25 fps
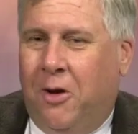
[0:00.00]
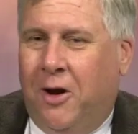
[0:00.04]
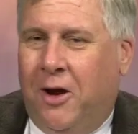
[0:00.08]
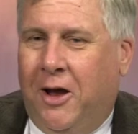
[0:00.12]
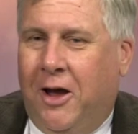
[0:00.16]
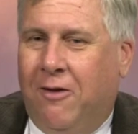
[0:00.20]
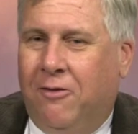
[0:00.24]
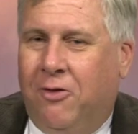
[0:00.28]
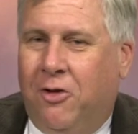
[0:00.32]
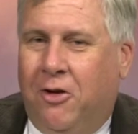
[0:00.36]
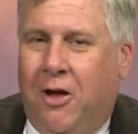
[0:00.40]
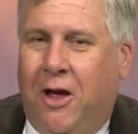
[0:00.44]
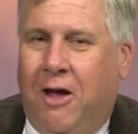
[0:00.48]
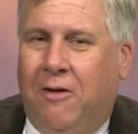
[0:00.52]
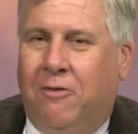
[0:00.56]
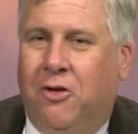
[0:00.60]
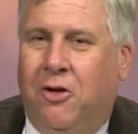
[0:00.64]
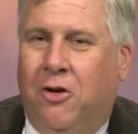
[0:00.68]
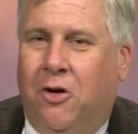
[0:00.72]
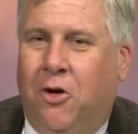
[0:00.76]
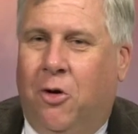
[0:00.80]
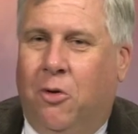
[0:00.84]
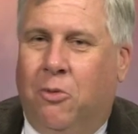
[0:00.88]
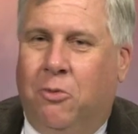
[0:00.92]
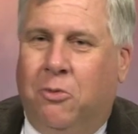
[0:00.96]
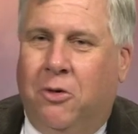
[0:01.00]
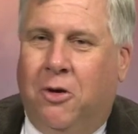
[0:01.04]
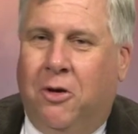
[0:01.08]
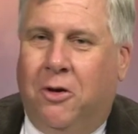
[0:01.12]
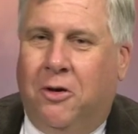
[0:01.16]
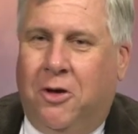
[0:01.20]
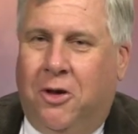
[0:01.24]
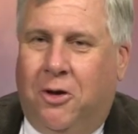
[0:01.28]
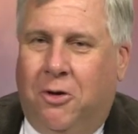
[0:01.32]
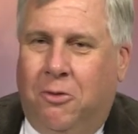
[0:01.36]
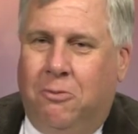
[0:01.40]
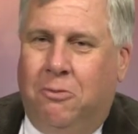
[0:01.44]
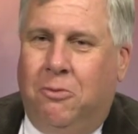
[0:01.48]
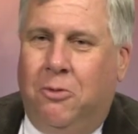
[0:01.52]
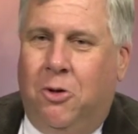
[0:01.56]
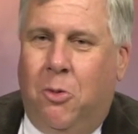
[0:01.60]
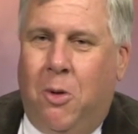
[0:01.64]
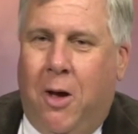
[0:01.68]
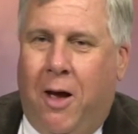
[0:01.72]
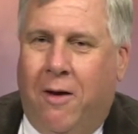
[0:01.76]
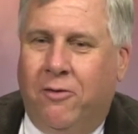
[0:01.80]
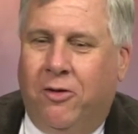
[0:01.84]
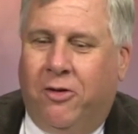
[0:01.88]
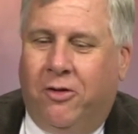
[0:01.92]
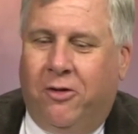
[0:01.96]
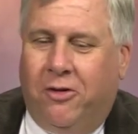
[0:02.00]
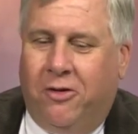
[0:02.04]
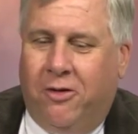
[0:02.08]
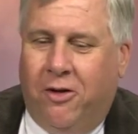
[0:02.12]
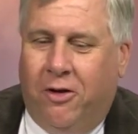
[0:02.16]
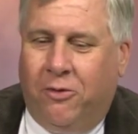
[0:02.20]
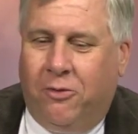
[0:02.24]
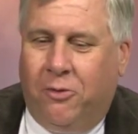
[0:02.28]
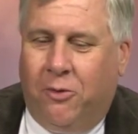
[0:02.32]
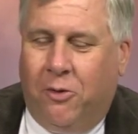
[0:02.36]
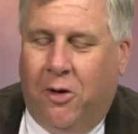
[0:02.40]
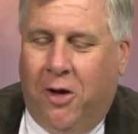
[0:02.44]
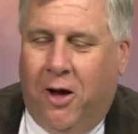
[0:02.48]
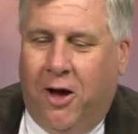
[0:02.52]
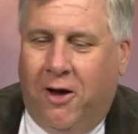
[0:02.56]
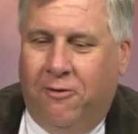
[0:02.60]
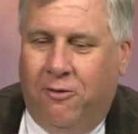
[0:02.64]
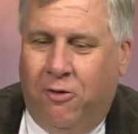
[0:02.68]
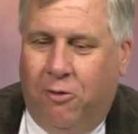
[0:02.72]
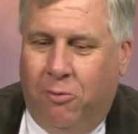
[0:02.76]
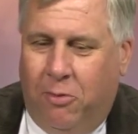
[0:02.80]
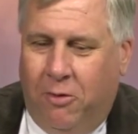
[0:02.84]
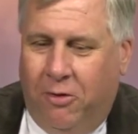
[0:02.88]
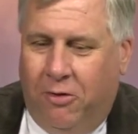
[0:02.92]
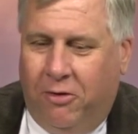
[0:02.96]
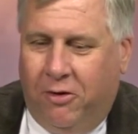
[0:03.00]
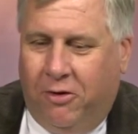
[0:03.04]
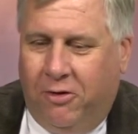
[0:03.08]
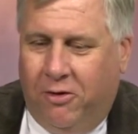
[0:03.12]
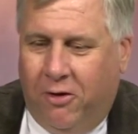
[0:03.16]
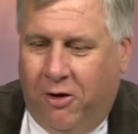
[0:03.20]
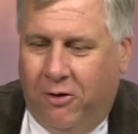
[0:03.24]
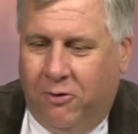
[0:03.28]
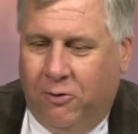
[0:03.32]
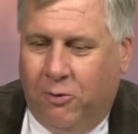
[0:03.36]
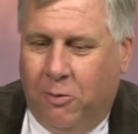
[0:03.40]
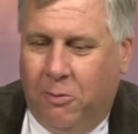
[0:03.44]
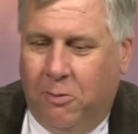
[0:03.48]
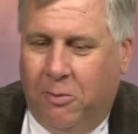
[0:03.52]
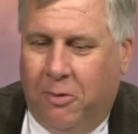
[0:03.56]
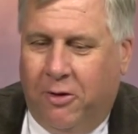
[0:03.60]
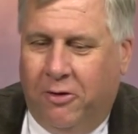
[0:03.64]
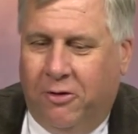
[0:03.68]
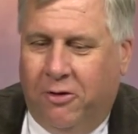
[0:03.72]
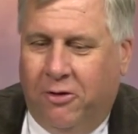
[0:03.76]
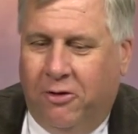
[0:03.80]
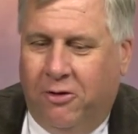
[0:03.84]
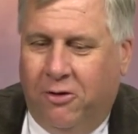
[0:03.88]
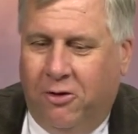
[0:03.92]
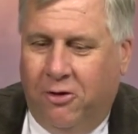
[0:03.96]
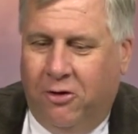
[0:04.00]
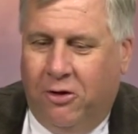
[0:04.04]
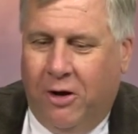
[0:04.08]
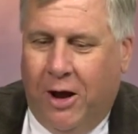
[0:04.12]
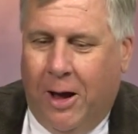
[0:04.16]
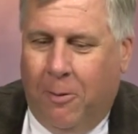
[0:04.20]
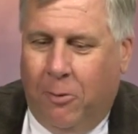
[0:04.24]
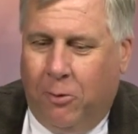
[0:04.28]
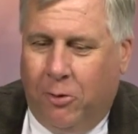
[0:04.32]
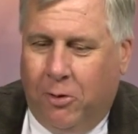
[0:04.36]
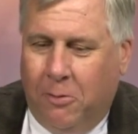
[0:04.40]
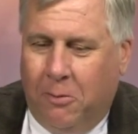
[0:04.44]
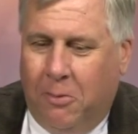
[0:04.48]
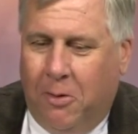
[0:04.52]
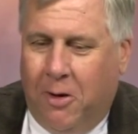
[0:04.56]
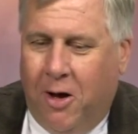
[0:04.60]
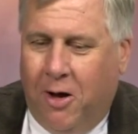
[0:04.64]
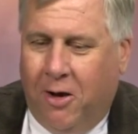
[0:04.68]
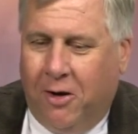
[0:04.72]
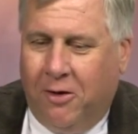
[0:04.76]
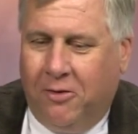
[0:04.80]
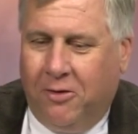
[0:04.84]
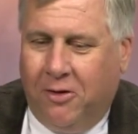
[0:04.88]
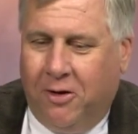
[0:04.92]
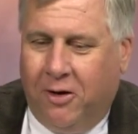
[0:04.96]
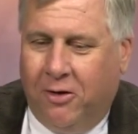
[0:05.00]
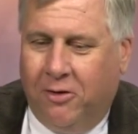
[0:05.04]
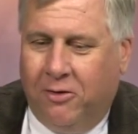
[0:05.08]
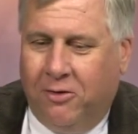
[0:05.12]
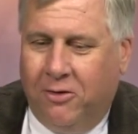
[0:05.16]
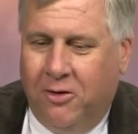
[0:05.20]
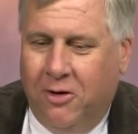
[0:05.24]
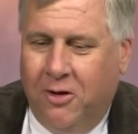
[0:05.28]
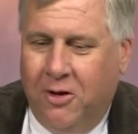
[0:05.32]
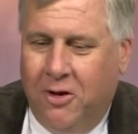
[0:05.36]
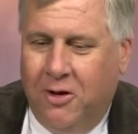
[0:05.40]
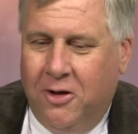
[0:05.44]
I have to know. You have a successful life. You've been successful in business. You dabbled in politics.